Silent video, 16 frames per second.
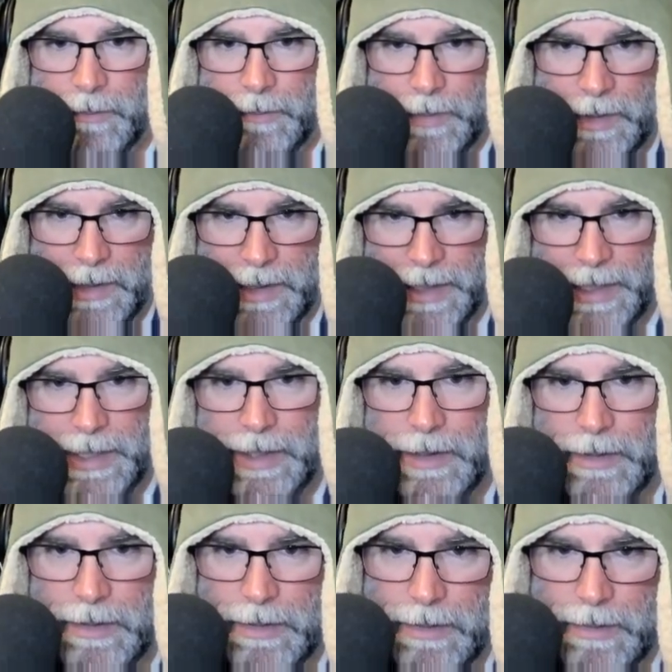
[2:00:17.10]
get
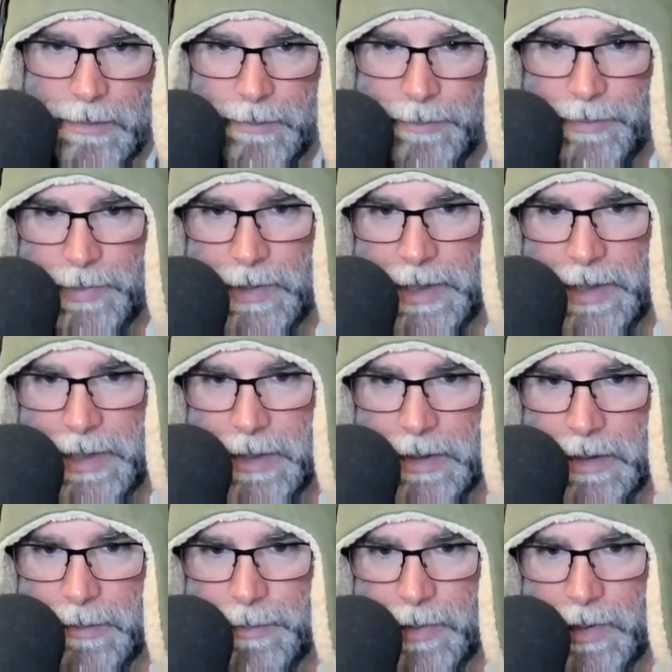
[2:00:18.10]

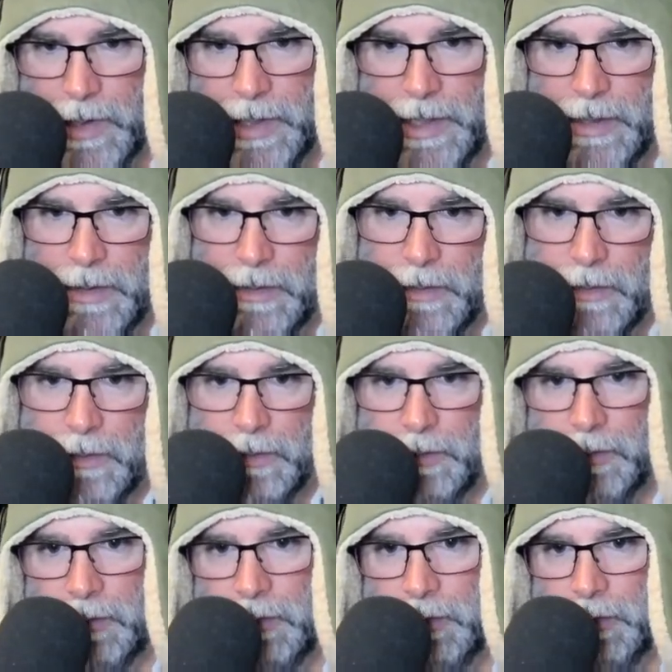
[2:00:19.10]
player pawn.
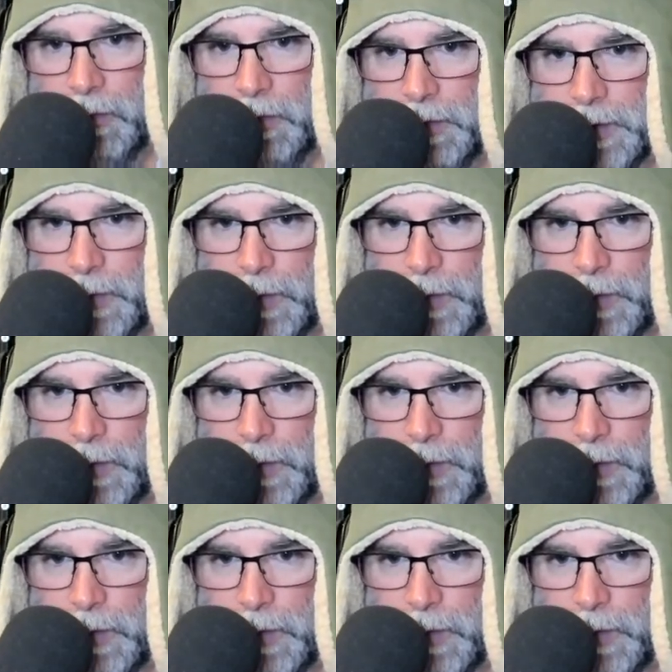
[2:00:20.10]
Is that what it